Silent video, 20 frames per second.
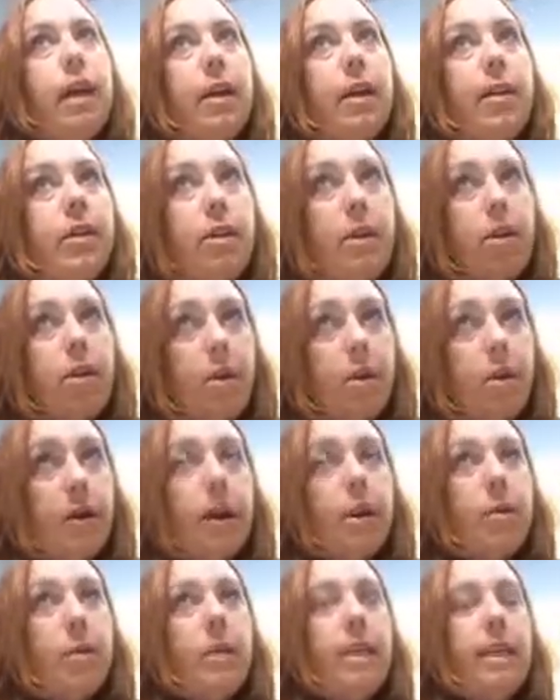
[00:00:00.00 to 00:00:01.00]

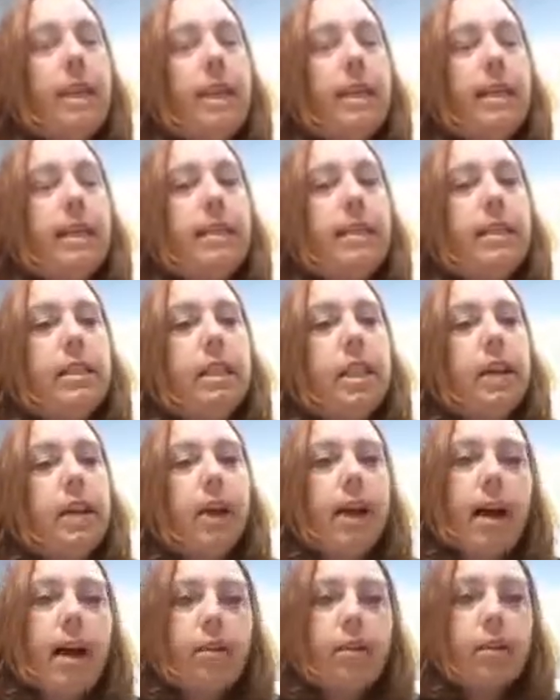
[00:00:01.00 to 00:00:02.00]
knowing I wanted 18
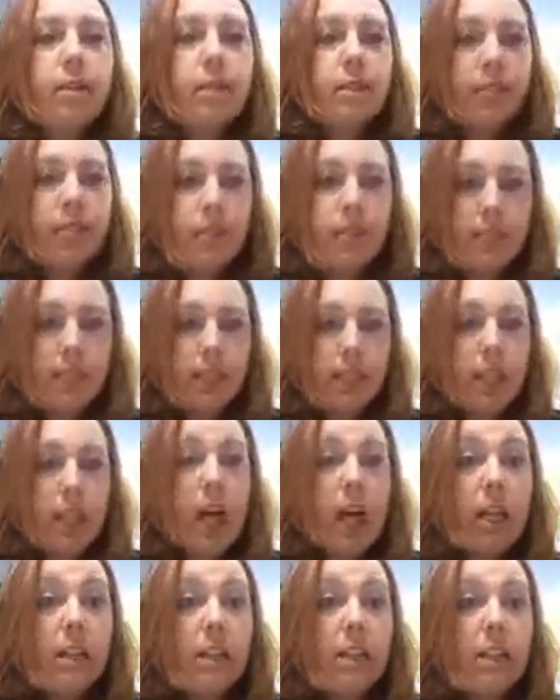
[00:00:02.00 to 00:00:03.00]
credit hours in
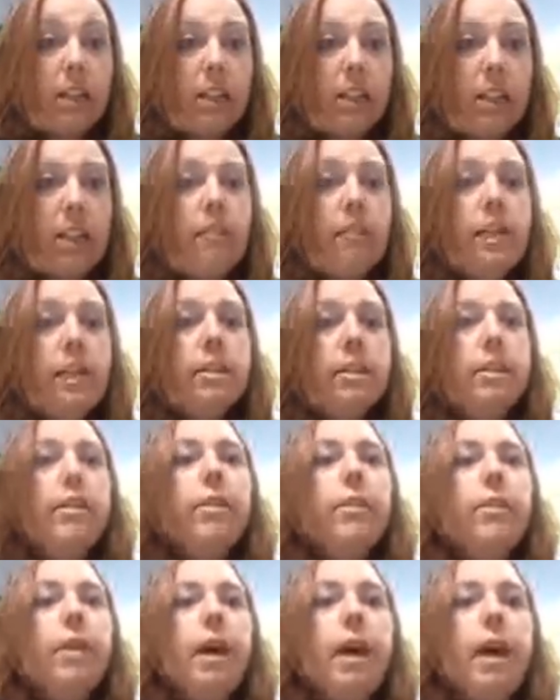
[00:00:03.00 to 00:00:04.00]
sociology
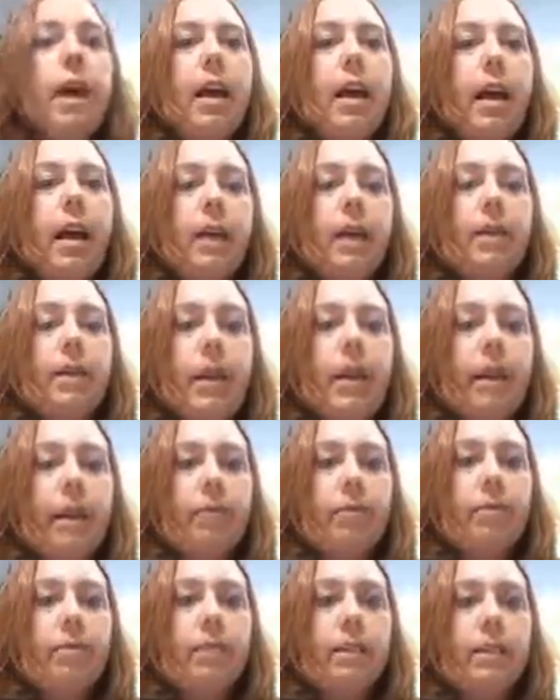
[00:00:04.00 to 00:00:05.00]
so that if I
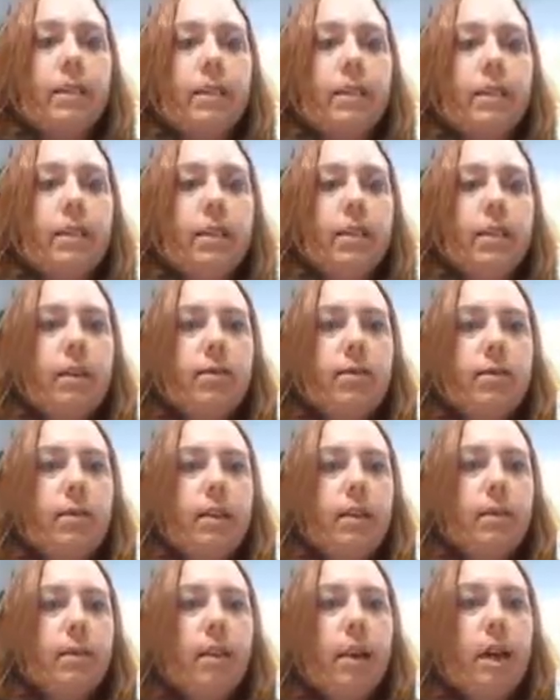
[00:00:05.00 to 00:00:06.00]
ever wanted a
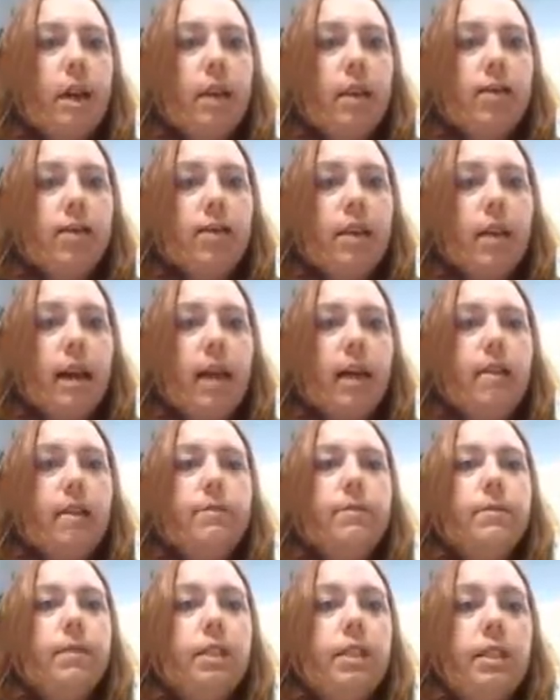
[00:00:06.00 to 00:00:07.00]
full-time
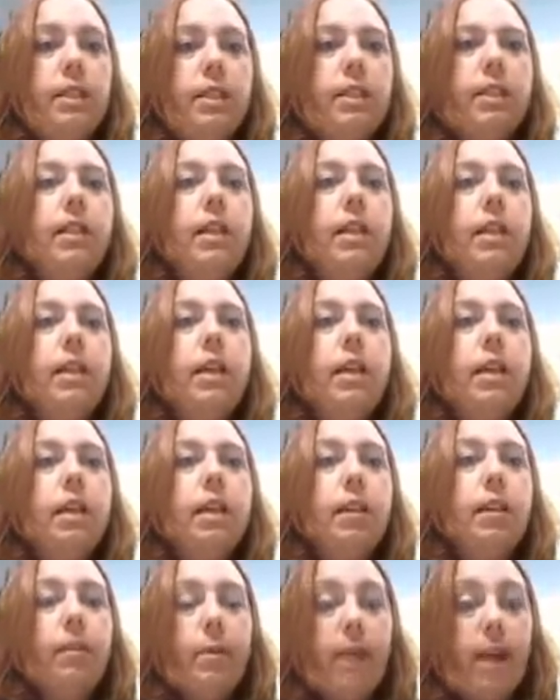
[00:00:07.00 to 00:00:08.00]
contract for teaching
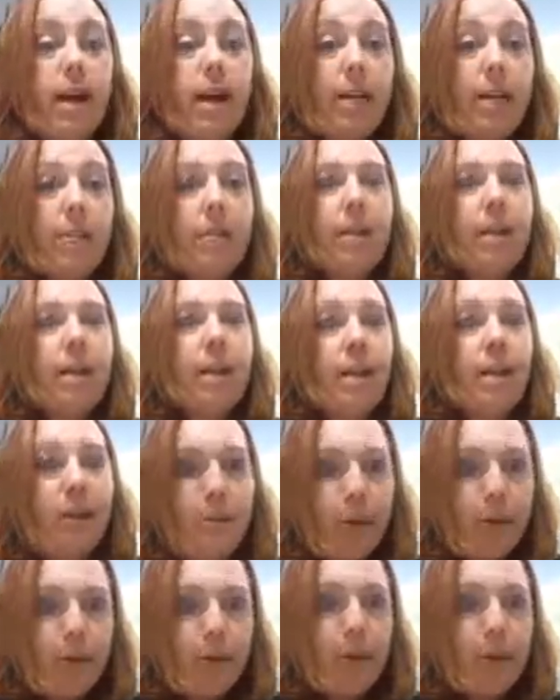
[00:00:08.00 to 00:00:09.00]
where I work
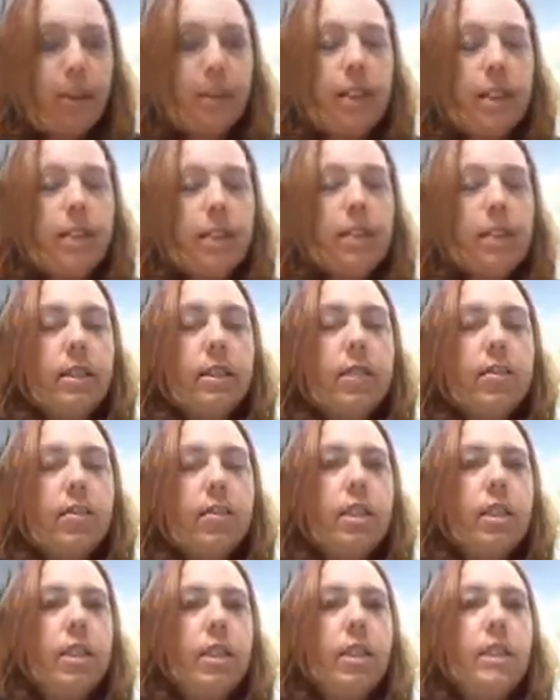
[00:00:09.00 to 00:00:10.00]
and most
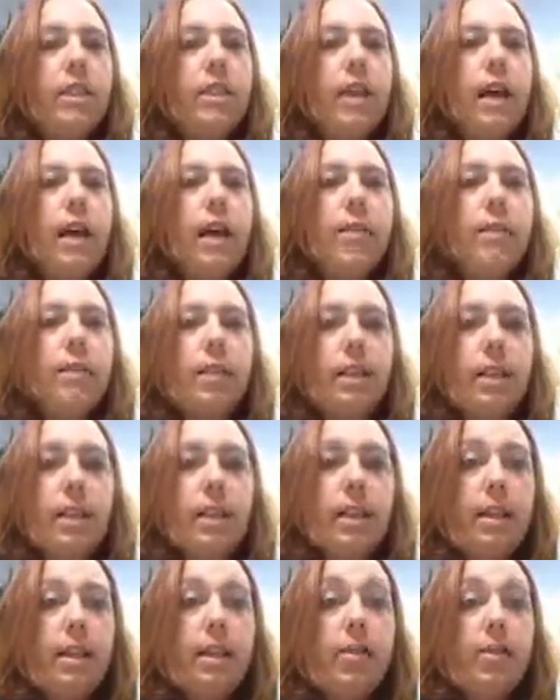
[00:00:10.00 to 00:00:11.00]
institutions, I would
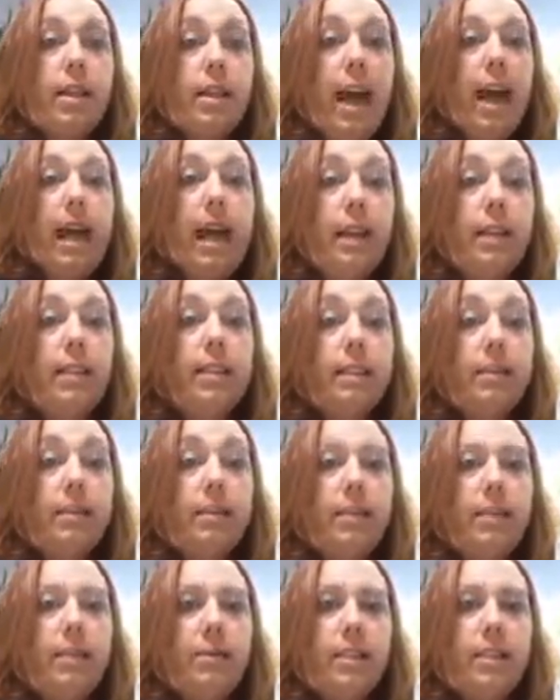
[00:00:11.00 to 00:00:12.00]
need that in a
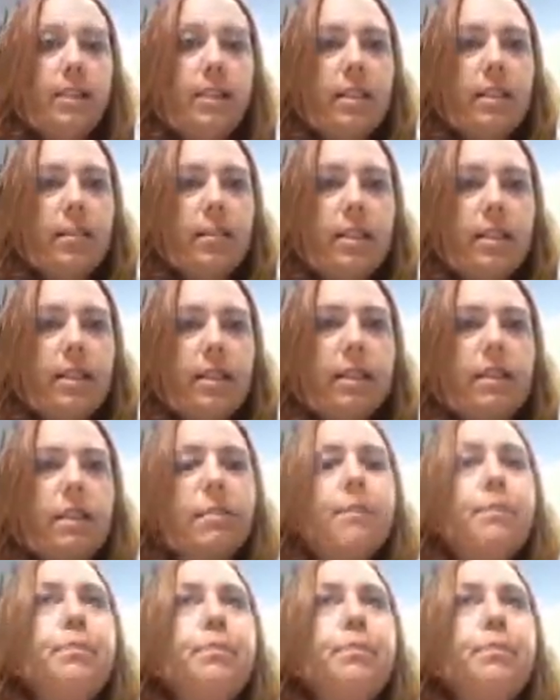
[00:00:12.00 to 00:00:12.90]
specific subject.